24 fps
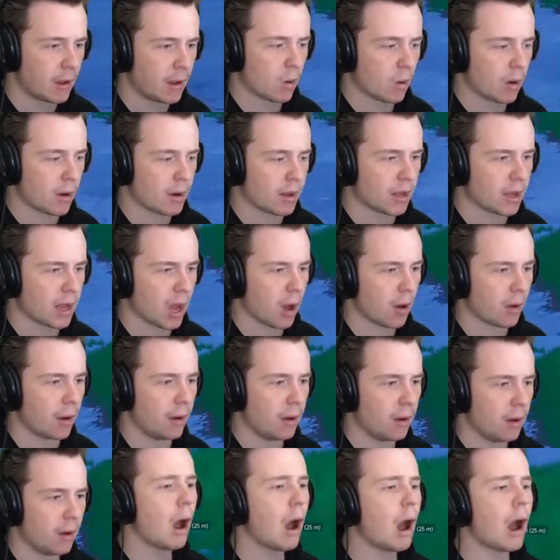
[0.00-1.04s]
Where are you
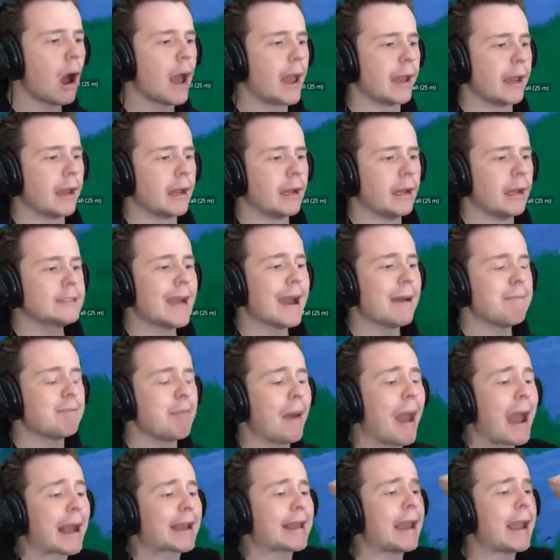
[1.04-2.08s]
going? Oi! Get
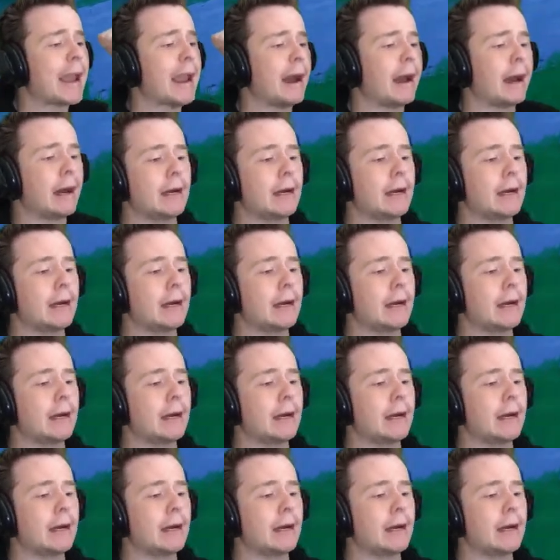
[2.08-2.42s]
back here!